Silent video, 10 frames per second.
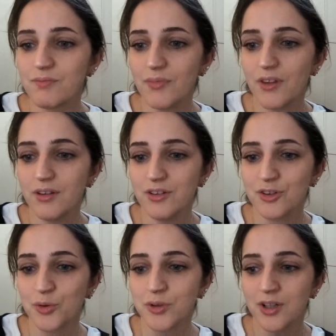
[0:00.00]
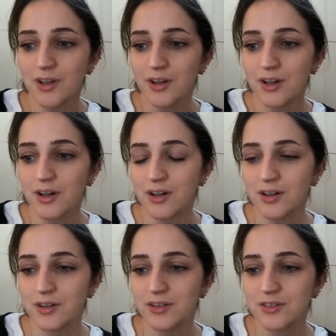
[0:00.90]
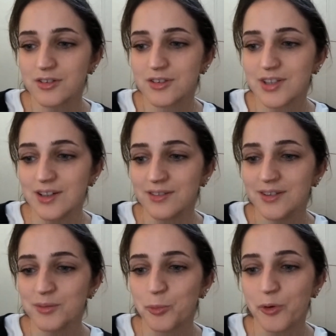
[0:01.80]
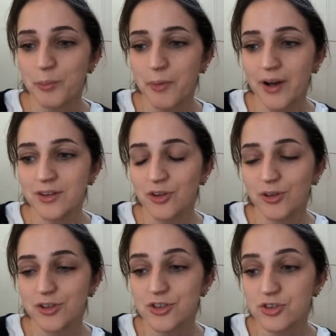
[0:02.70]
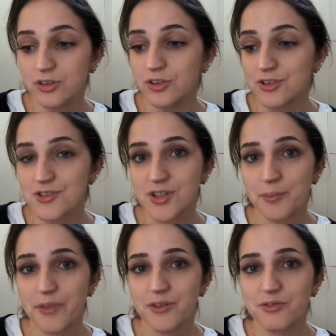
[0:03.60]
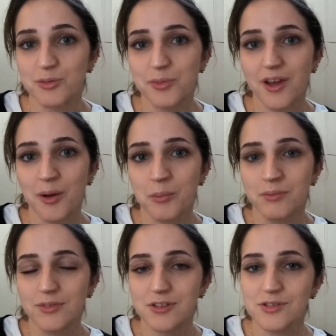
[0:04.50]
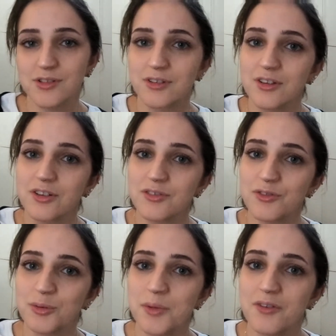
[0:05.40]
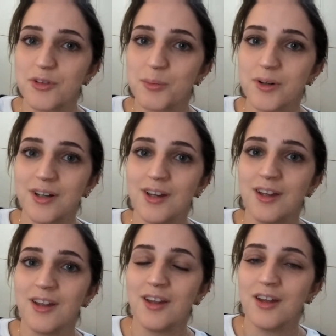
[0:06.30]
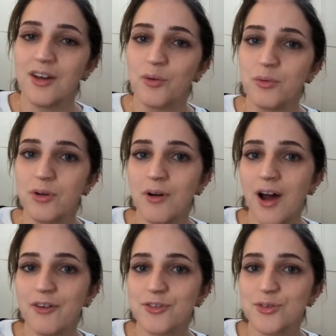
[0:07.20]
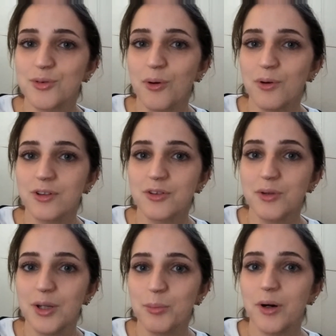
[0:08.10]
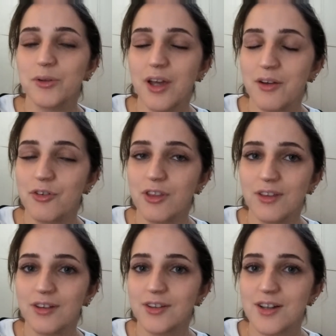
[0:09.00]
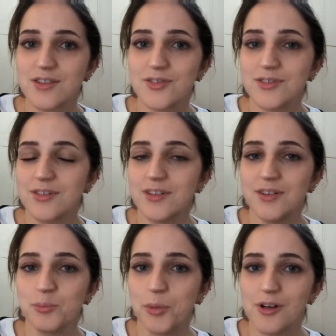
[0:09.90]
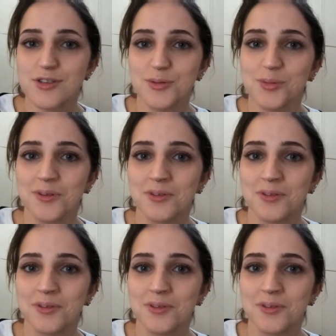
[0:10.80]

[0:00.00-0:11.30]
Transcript: you know, entertain them with my knowledge, learn something from them, because you can learn from everybody. We don't have to all agree about everything. That's impossible.